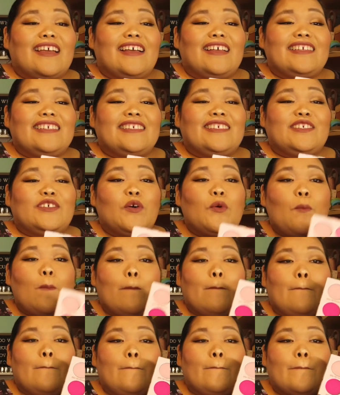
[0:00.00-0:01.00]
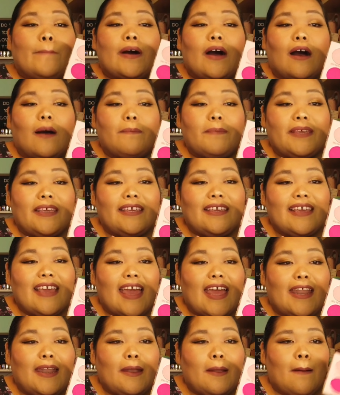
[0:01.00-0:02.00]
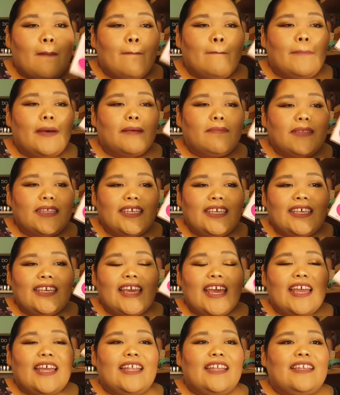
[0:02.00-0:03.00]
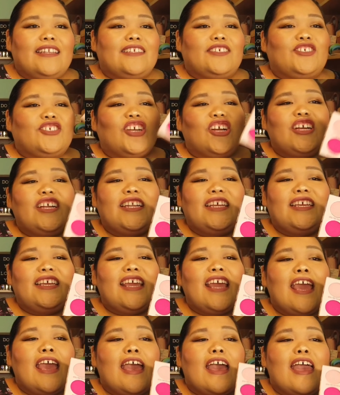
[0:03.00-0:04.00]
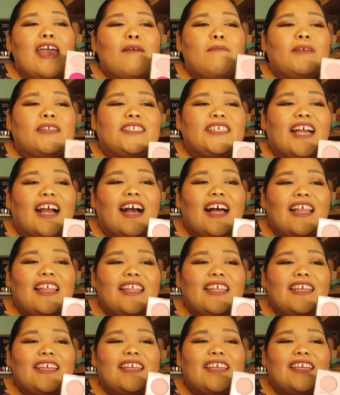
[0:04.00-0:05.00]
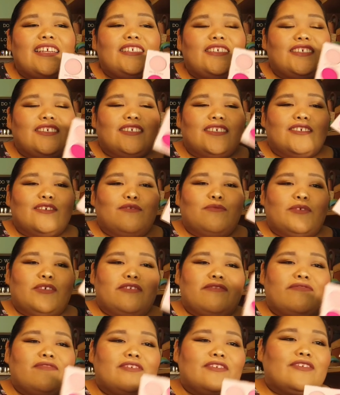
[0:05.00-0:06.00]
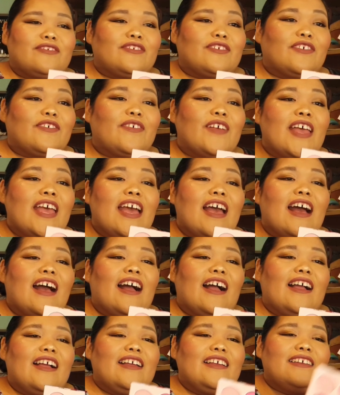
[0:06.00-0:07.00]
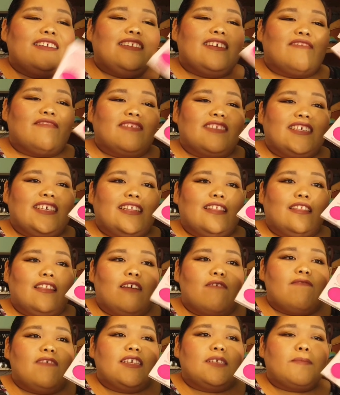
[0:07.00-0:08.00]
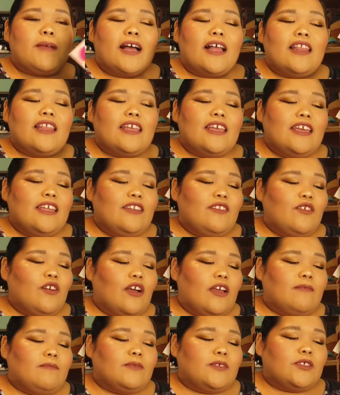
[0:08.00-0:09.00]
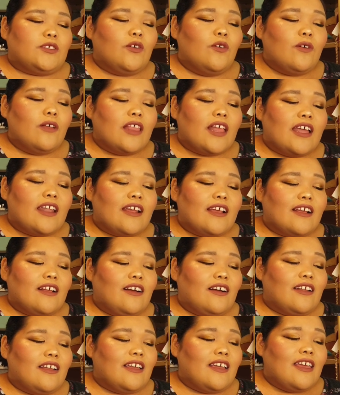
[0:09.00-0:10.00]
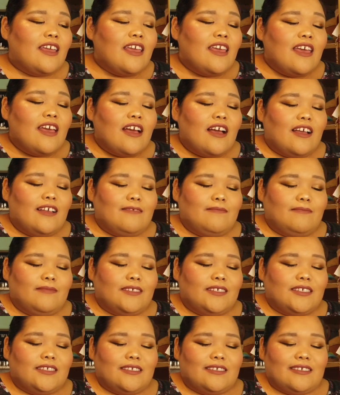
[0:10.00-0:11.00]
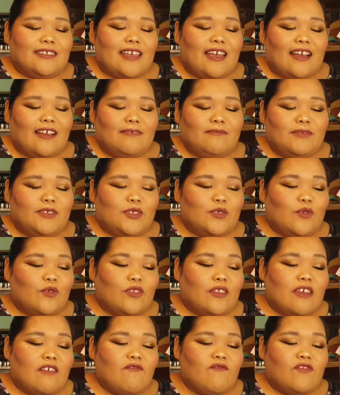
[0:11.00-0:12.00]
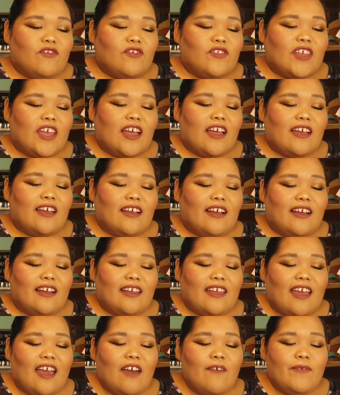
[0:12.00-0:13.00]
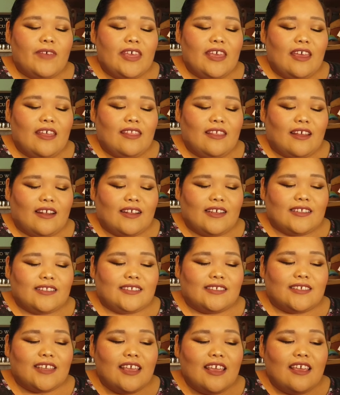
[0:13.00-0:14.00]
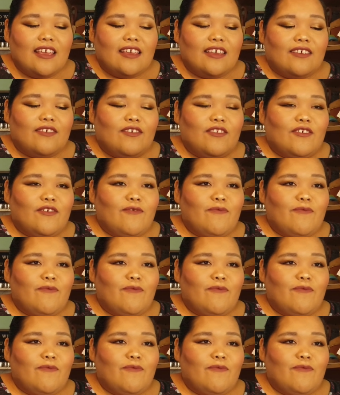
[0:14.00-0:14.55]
so poppy and bubbly and shiny and metallic and just so beautiful. So I definitely love this palette, and I'm so glad I got it. I'm so thankful that I have it and that it's, you know,